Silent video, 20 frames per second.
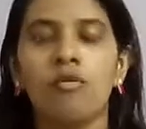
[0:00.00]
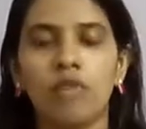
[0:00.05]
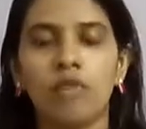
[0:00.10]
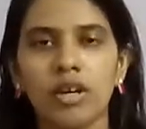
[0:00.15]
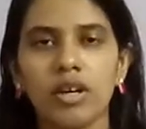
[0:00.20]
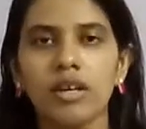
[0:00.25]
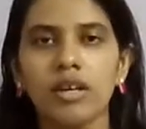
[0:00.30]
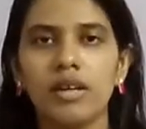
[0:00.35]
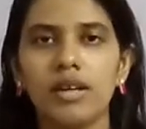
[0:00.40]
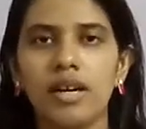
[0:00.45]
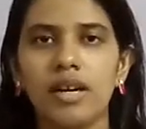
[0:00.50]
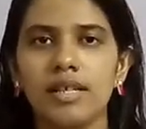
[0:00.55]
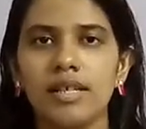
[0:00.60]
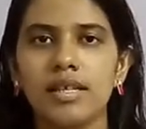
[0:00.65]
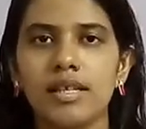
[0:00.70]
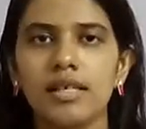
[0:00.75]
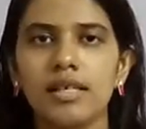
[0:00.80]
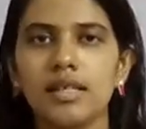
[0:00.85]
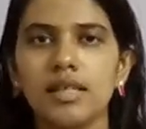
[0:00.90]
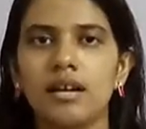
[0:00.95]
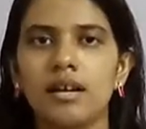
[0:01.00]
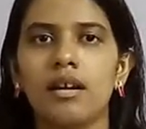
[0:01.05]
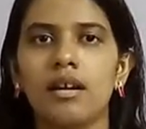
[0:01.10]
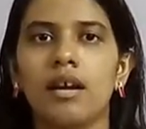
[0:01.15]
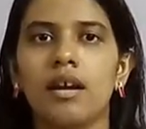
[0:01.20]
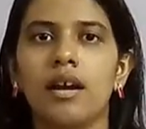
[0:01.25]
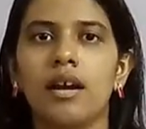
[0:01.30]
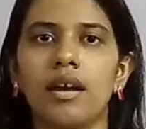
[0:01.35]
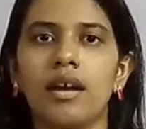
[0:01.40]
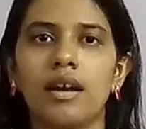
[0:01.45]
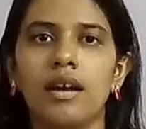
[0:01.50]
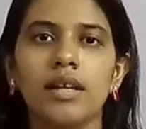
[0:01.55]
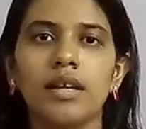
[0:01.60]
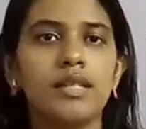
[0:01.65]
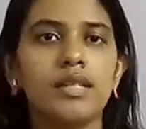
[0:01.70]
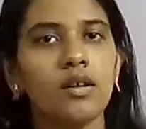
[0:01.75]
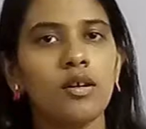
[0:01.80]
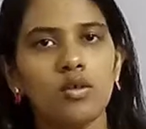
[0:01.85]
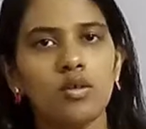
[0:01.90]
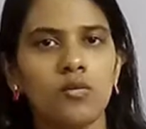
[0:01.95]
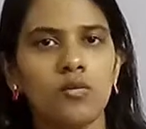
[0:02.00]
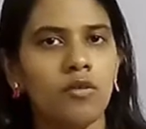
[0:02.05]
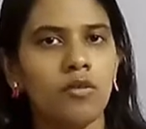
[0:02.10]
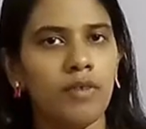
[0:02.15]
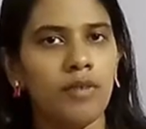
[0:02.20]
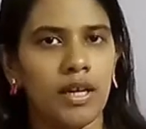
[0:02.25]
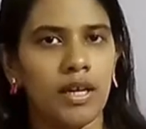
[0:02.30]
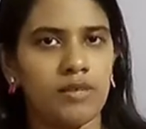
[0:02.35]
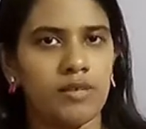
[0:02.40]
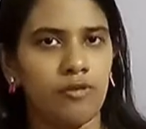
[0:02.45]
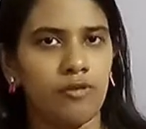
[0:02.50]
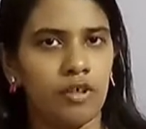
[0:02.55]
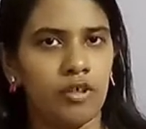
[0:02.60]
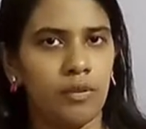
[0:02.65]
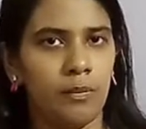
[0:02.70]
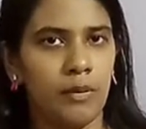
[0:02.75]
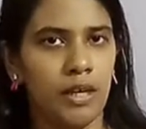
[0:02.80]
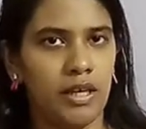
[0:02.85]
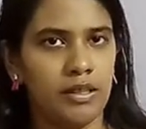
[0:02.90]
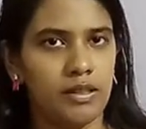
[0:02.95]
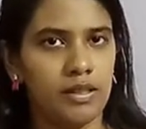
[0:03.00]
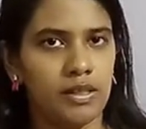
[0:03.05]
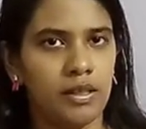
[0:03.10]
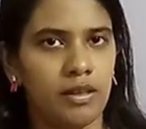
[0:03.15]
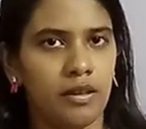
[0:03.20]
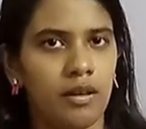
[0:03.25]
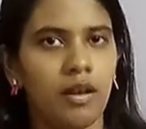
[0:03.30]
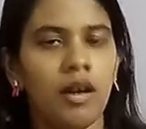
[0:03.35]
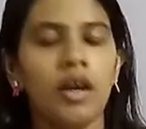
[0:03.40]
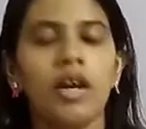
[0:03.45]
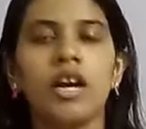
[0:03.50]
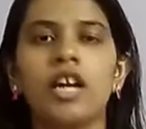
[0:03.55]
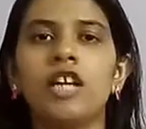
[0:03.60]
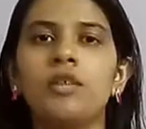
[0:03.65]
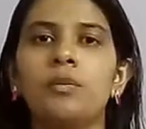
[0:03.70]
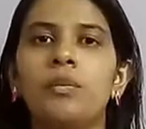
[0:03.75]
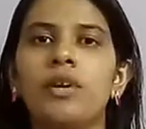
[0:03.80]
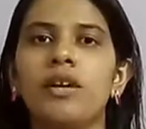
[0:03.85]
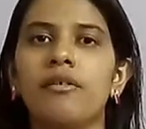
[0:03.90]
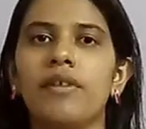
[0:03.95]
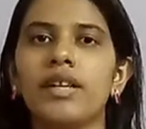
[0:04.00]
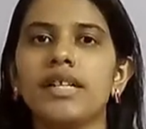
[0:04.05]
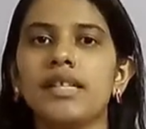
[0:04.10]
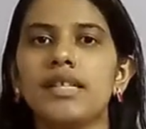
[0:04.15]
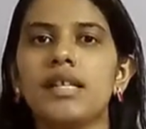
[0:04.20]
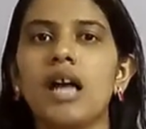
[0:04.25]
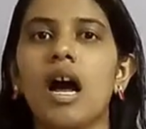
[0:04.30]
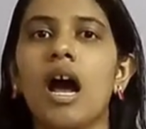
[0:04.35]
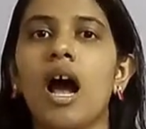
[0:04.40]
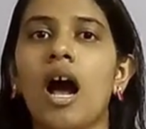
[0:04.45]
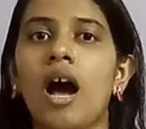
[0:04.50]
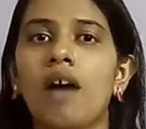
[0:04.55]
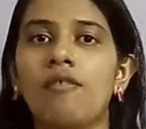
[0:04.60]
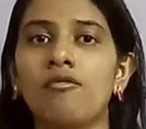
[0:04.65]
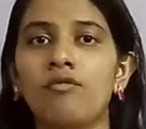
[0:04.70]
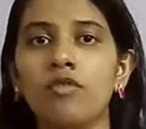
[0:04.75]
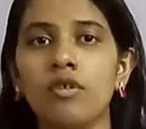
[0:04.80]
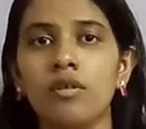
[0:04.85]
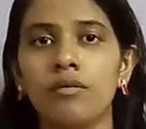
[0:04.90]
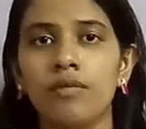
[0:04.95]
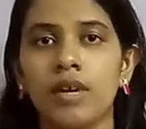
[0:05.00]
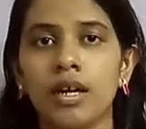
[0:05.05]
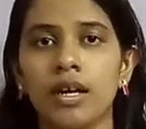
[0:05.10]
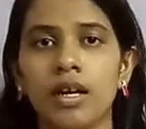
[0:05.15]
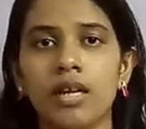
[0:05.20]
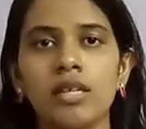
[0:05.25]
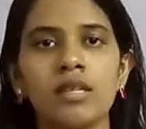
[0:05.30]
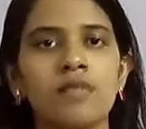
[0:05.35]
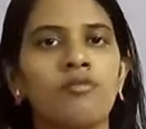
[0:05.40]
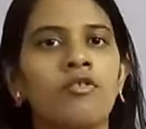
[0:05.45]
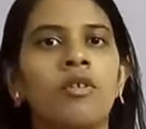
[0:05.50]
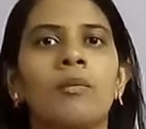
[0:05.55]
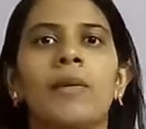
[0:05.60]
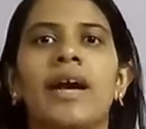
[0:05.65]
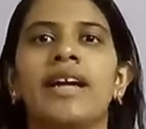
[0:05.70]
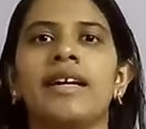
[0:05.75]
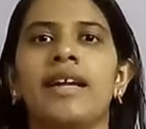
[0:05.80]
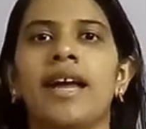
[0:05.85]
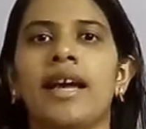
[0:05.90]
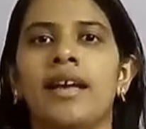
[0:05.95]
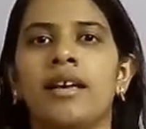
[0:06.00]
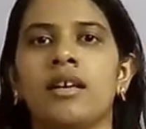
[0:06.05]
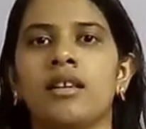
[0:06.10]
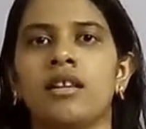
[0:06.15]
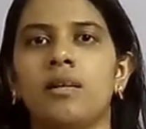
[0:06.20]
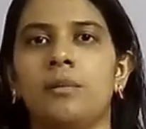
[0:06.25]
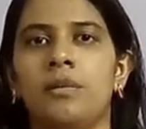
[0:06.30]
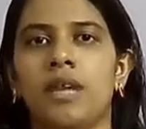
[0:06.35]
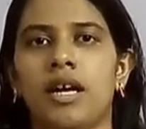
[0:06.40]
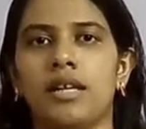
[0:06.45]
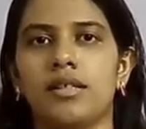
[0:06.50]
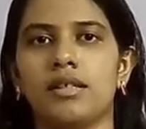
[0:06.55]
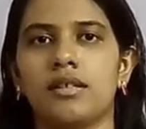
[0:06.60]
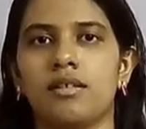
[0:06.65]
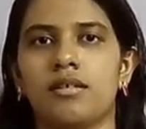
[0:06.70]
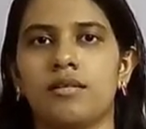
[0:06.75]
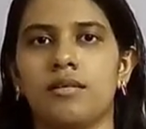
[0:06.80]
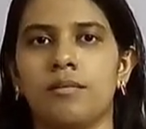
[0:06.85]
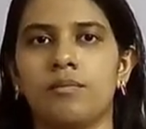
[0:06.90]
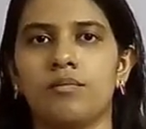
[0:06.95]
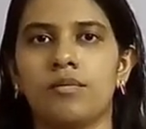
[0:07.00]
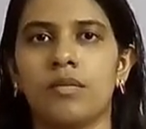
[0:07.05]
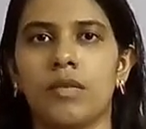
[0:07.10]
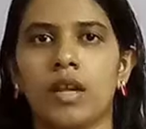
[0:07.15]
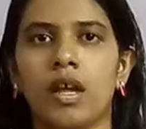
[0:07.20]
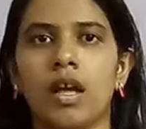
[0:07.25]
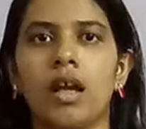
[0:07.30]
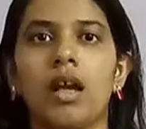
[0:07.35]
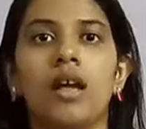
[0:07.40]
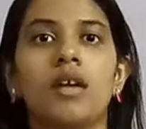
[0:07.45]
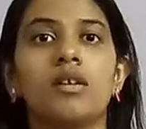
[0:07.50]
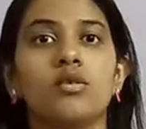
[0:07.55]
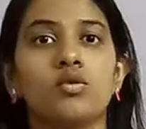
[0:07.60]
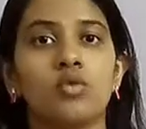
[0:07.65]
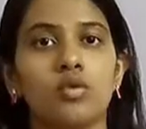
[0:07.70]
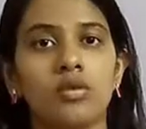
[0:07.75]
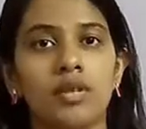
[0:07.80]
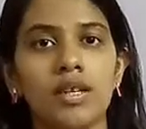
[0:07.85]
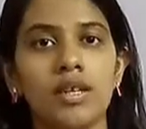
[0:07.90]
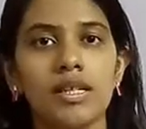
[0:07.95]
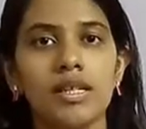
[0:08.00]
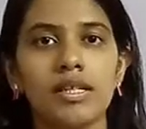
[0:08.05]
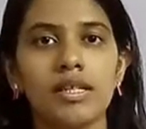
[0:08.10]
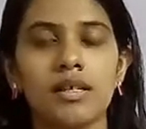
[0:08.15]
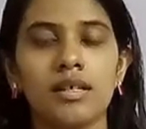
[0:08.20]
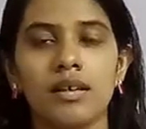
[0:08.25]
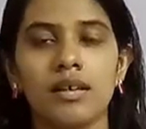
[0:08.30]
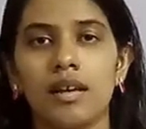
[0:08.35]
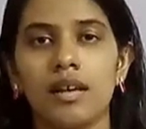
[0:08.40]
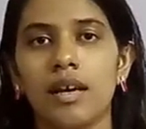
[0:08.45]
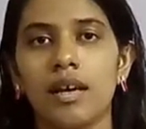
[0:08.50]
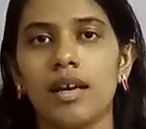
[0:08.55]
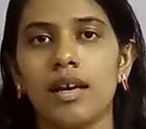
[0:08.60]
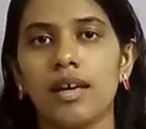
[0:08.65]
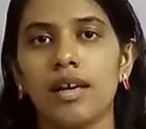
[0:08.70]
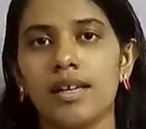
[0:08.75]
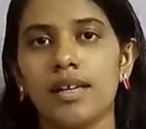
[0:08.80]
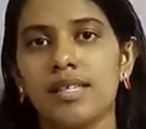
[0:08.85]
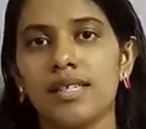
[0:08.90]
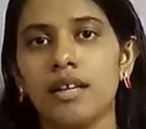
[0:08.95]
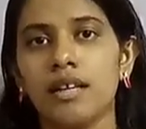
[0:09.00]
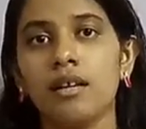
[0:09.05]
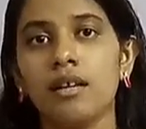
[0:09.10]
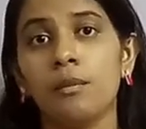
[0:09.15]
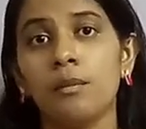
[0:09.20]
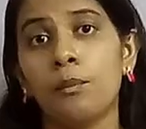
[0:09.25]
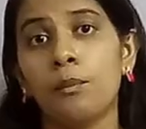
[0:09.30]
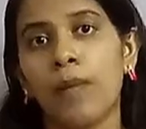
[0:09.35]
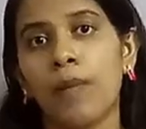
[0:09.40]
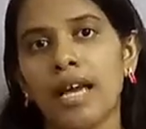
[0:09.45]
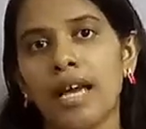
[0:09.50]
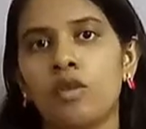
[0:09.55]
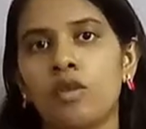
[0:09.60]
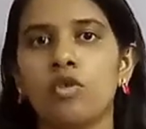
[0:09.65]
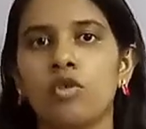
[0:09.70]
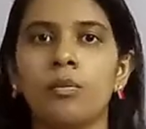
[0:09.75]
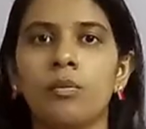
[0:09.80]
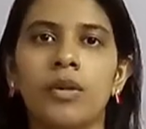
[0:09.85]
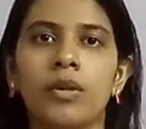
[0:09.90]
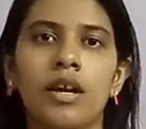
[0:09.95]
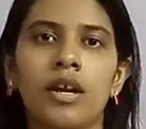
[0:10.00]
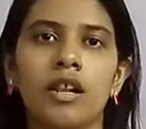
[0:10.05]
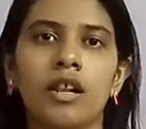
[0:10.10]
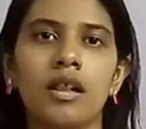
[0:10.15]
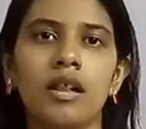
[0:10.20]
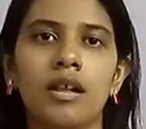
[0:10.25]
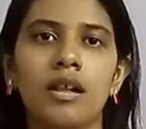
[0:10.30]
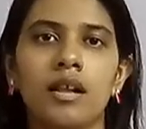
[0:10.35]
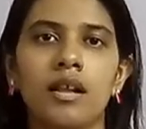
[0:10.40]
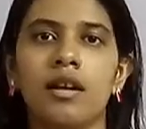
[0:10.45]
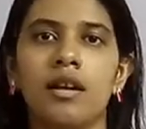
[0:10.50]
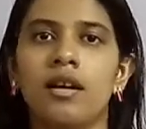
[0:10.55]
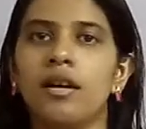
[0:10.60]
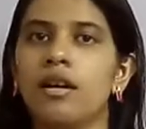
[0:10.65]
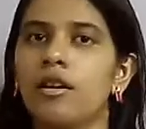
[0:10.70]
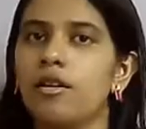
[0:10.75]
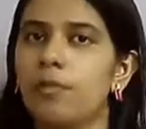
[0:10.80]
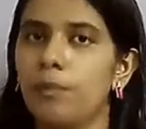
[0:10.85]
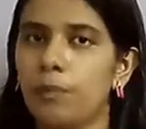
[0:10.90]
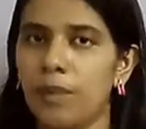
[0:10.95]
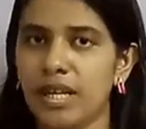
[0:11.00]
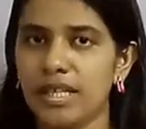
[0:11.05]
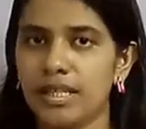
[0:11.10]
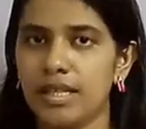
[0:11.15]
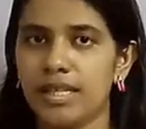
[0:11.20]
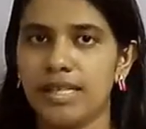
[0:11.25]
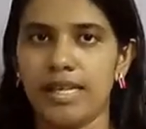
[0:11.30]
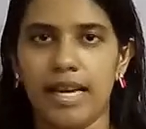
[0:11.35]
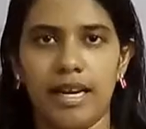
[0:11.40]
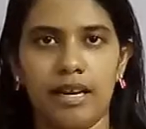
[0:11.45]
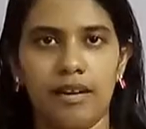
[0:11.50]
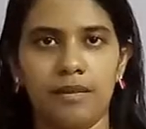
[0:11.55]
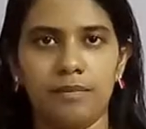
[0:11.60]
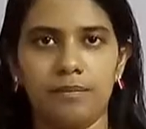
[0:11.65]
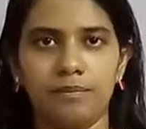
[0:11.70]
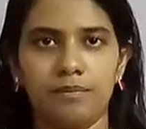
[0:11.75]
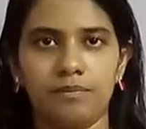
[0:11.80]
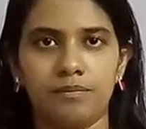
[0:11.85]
What it does is, it's a useful fungus for the plants. It prevents the harmful fungus from attacking the plants. So this is a microbial pesticide.